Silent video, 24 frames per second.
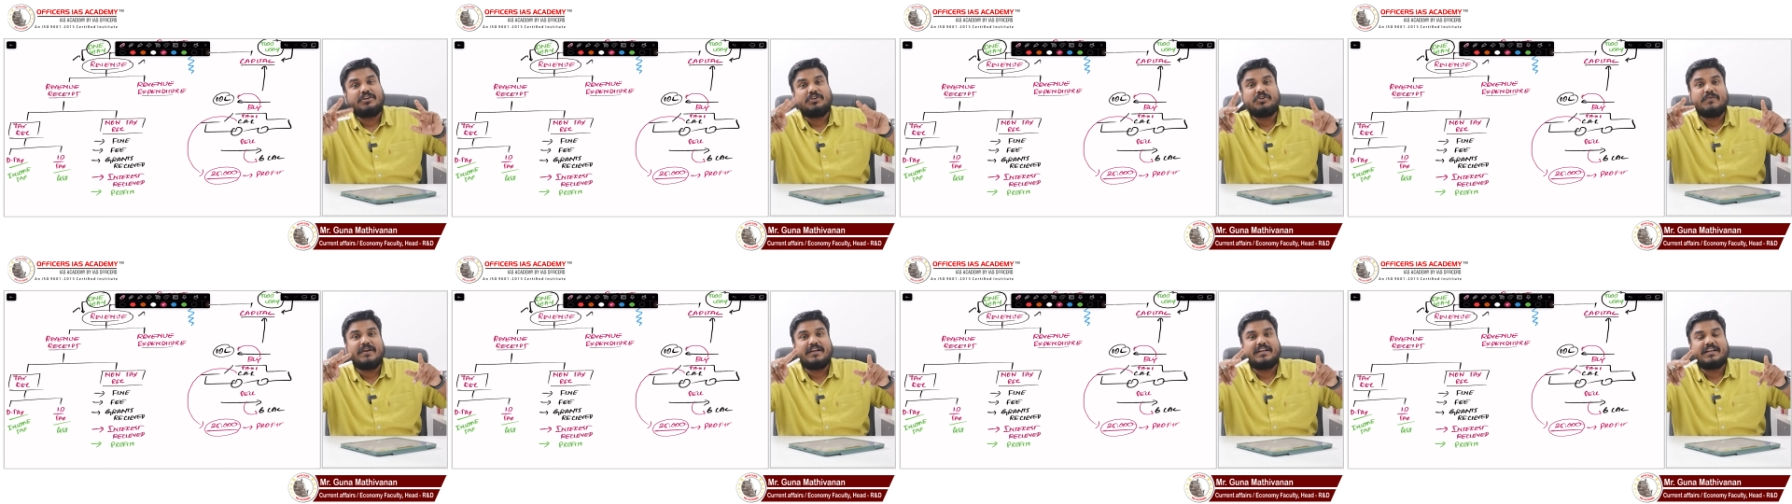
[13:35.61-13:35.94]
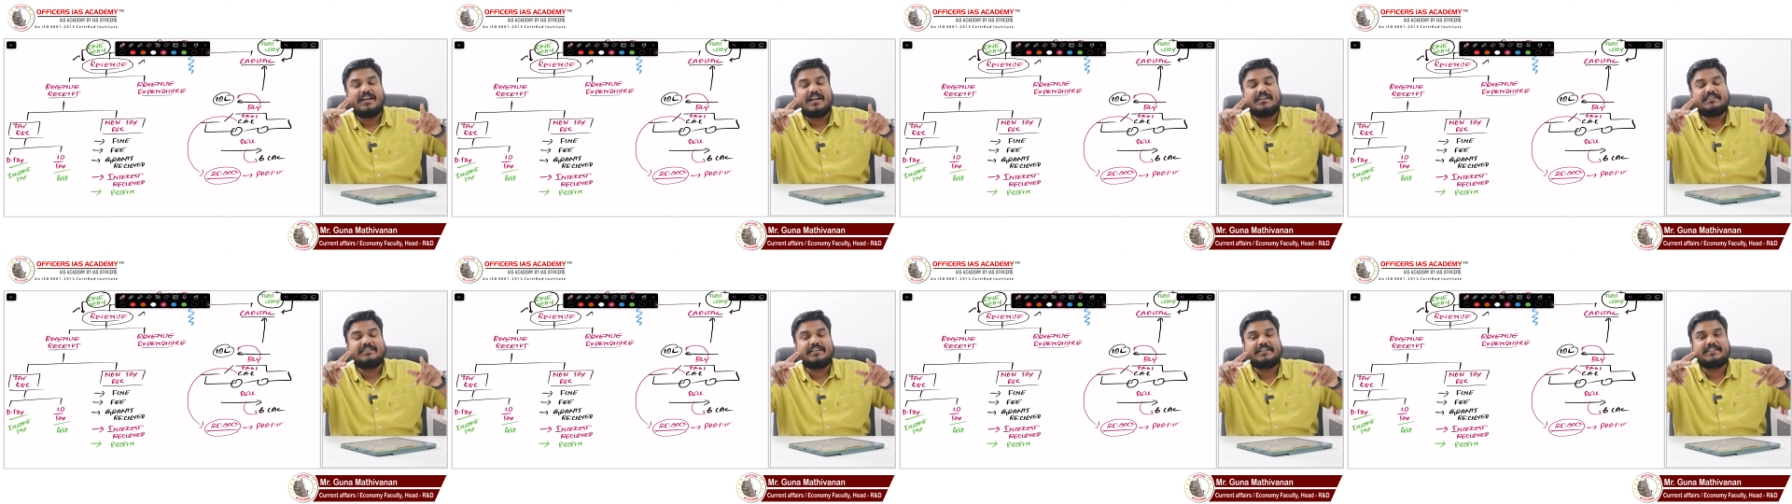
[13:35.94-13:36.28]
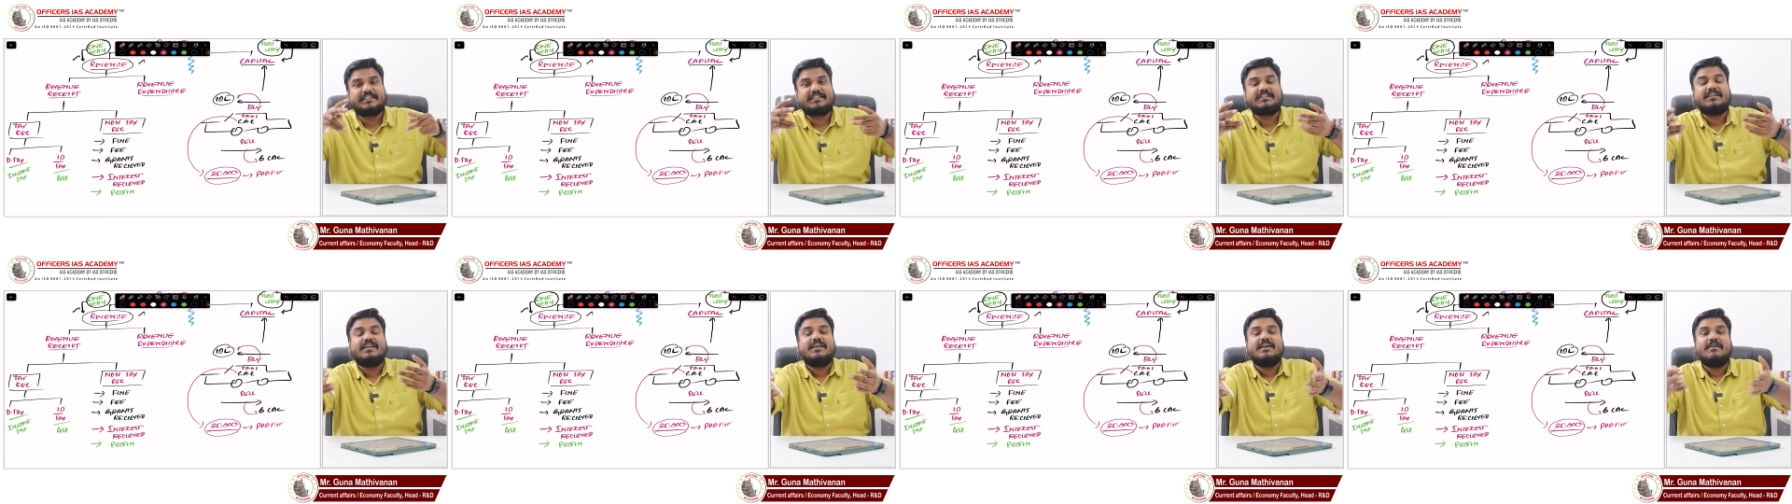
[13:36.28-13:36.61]
two-way
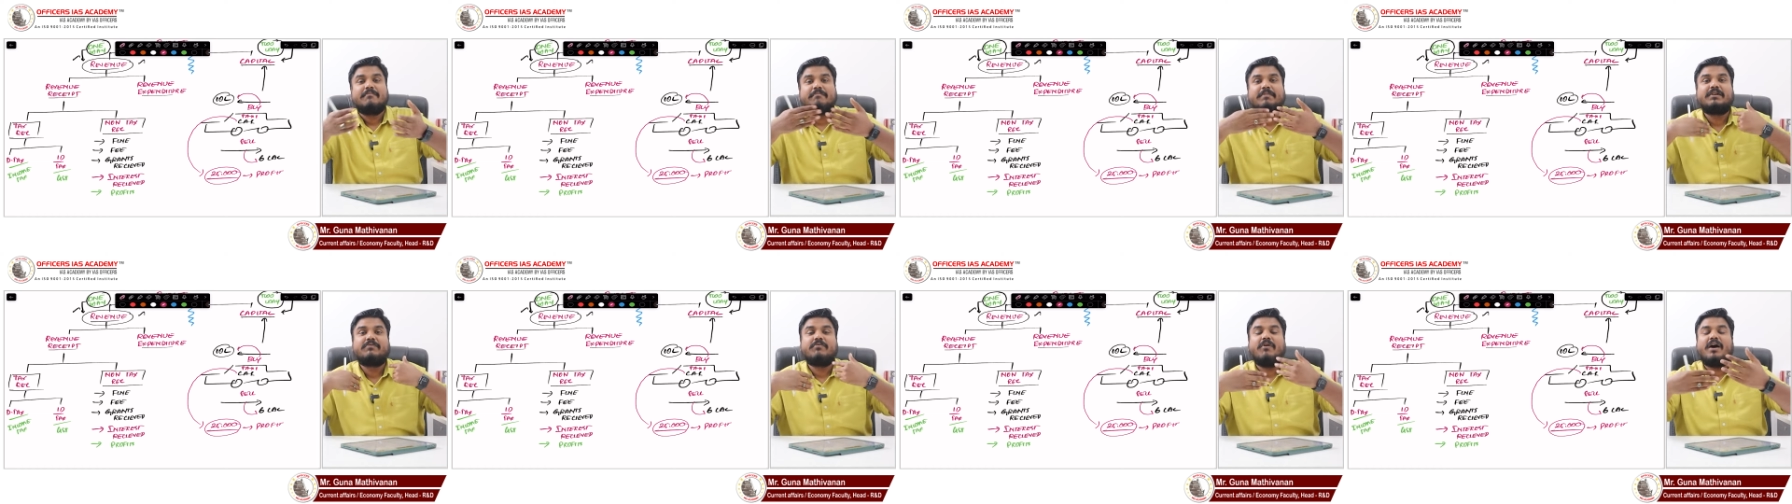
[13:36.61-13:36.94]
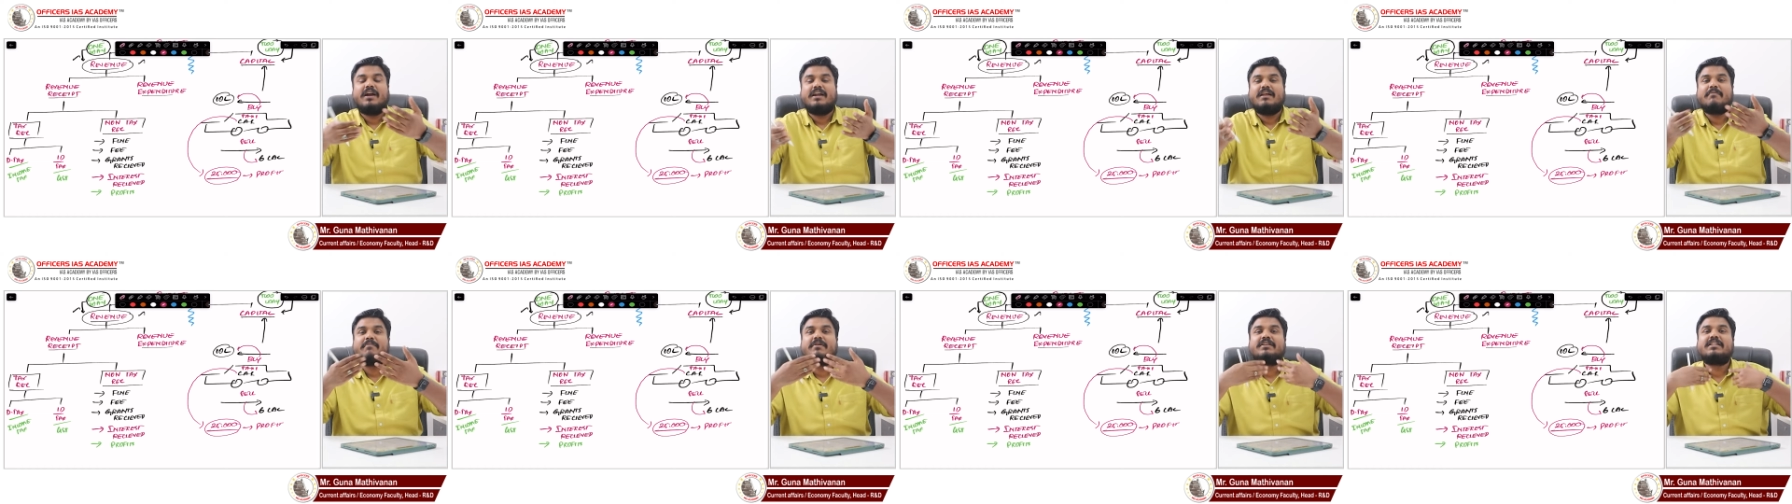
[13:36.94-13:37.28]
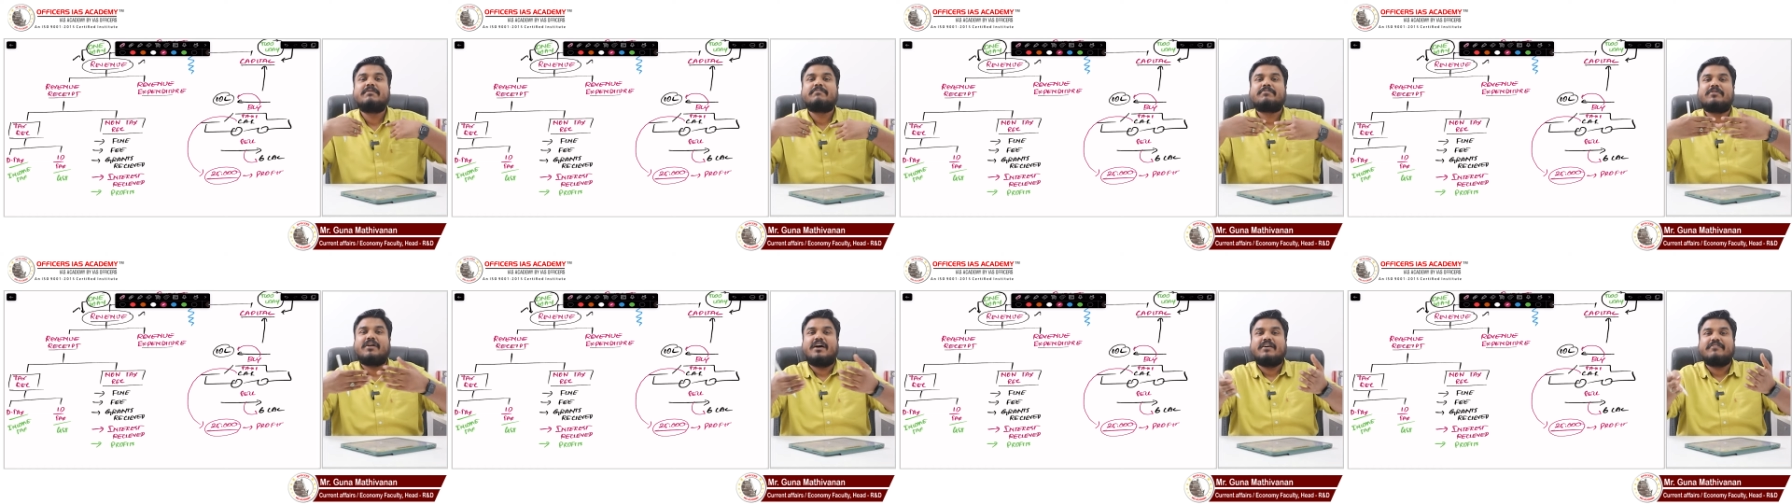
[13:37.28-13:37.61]
transaction. But what about
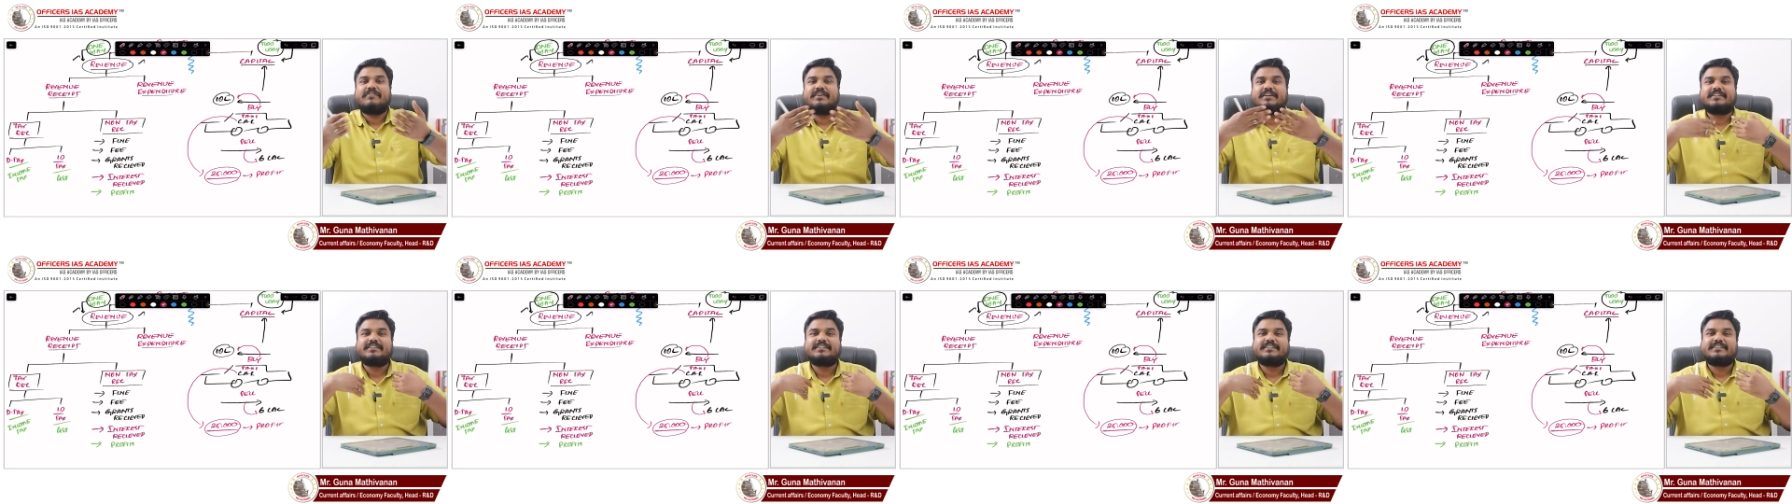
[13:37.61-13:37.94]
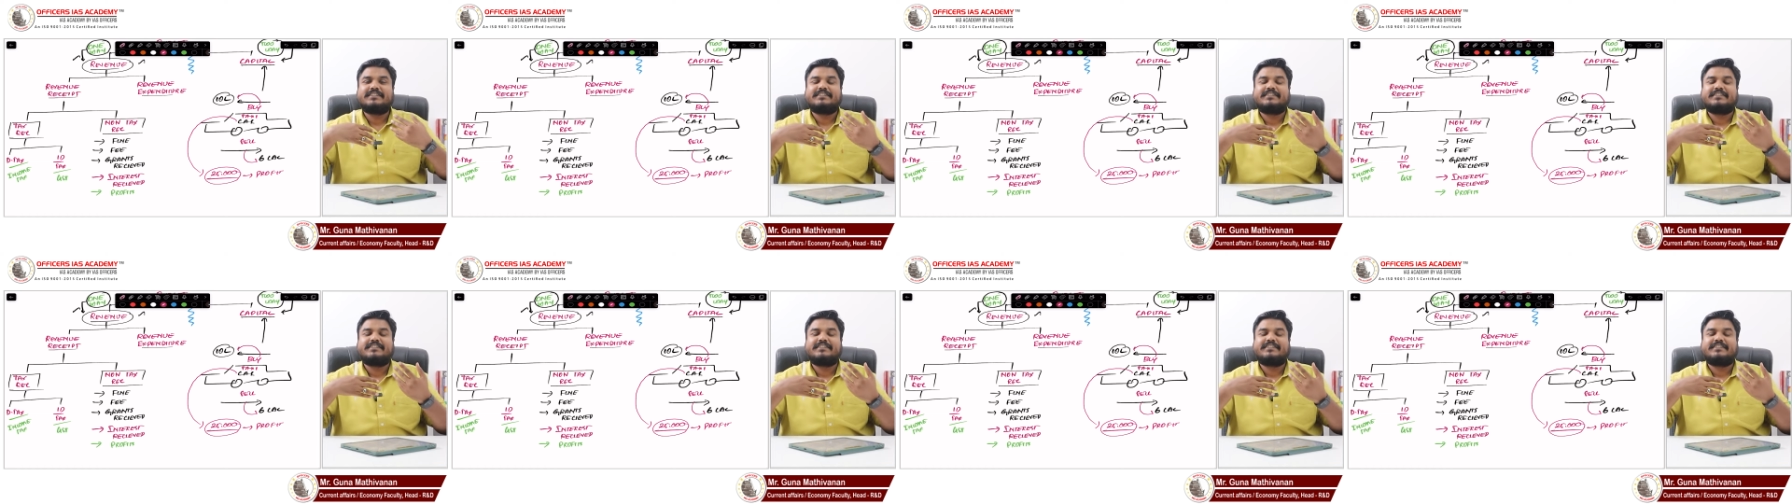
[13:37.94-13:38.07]
the profit?